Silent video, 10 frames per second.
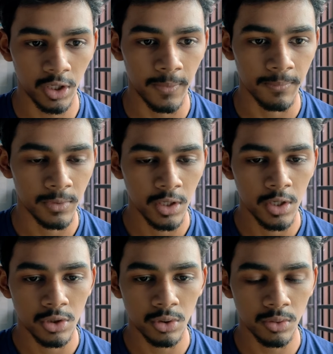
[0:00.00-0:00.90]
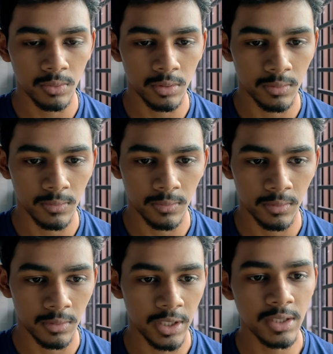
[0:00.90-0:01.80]
Okay, so
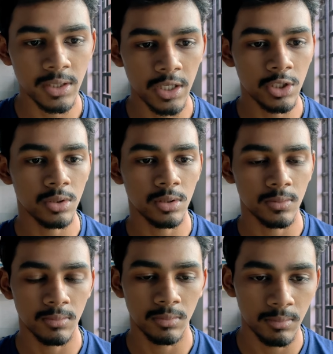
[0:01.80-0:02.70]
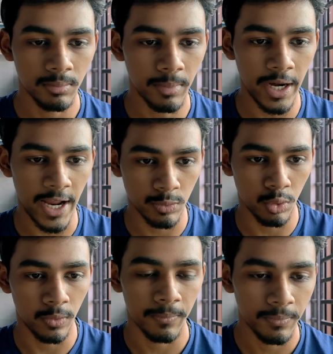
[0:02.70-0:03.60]
this is my dashboard.